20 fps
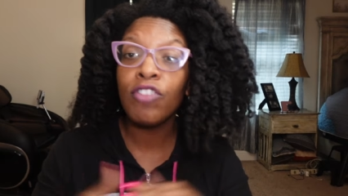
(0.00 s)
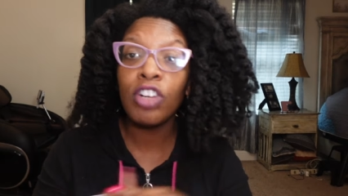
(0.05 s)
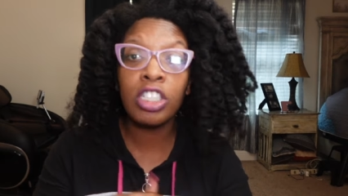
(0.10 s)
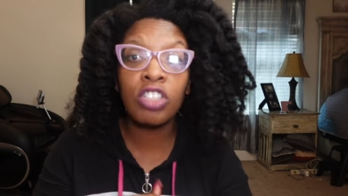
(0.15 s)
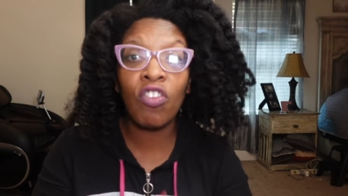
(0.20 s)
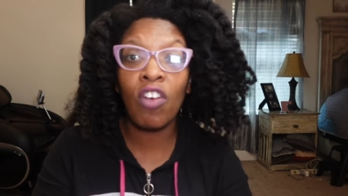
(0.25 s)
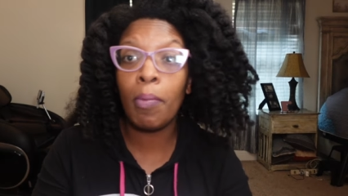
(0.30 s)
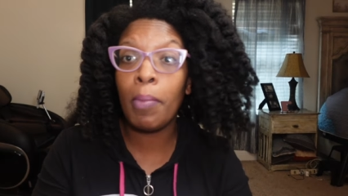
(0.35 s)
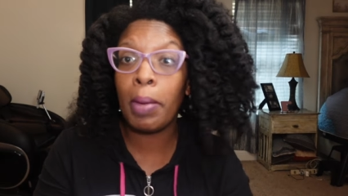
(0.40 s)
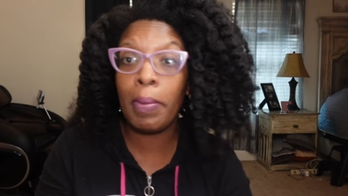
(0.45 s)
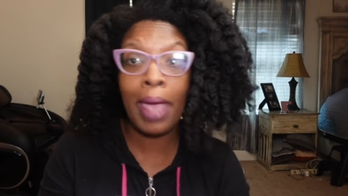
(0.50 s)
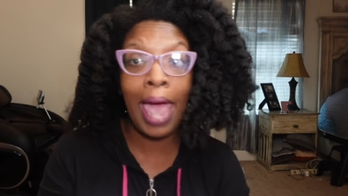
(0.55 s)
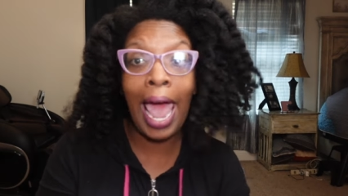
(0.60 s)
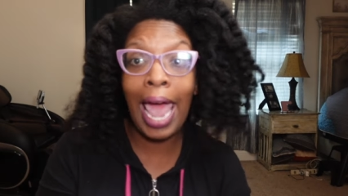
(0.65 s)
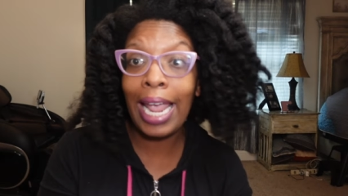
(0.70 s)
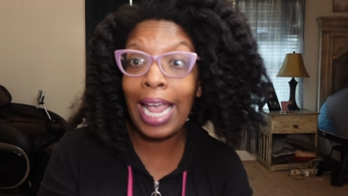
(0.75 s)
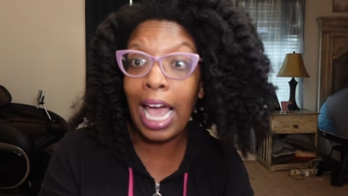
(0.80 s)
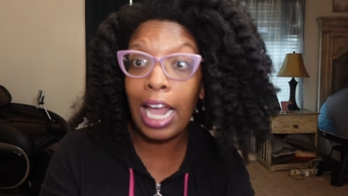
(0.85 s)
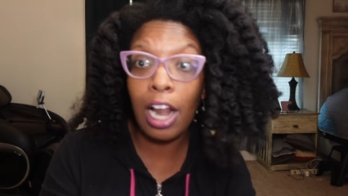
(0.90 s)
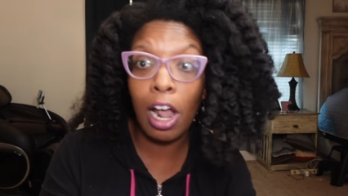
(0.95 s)
First of all, baby,
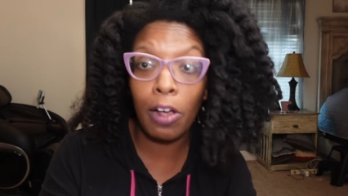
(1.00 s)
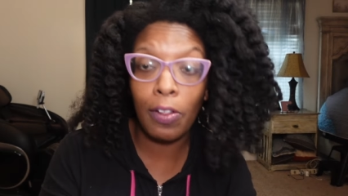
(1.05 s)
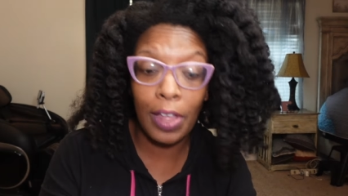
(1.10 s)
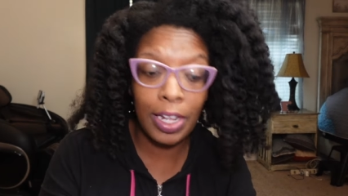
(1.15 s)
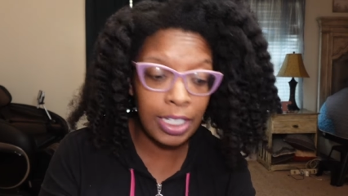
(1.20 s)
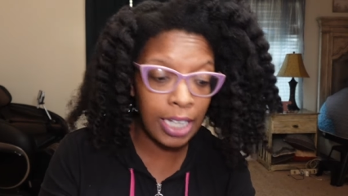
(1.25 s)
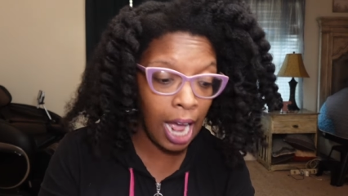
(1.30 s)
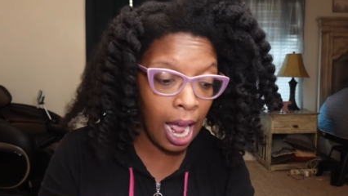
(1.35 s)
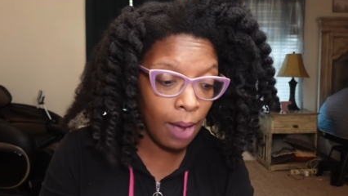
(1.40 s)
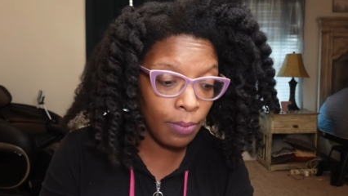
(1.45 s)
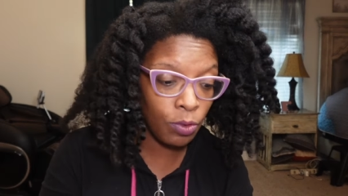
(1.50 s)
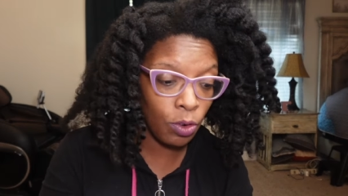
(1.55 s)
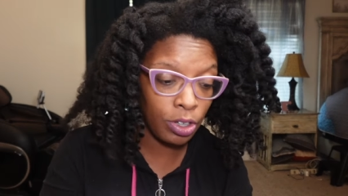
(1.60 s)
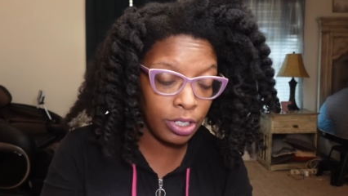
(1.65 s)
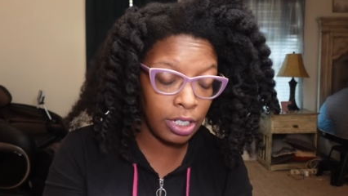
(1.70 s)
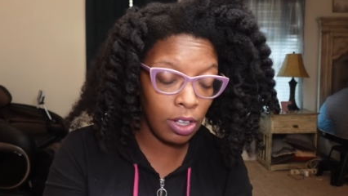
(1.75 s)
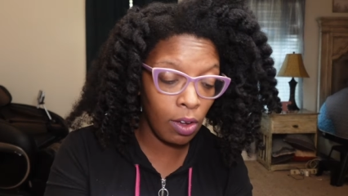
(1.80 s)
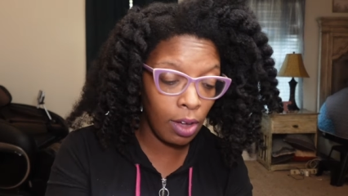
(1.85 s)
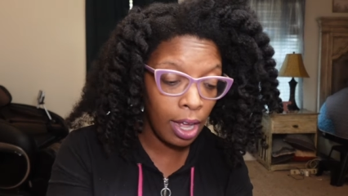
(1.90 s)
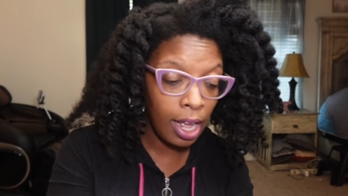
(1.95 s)
I ain't got all that time for
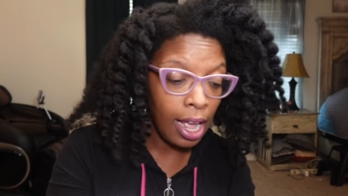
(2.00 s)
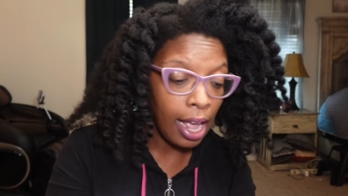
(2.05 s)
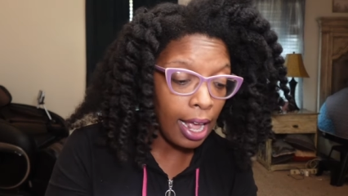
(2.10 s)
it. So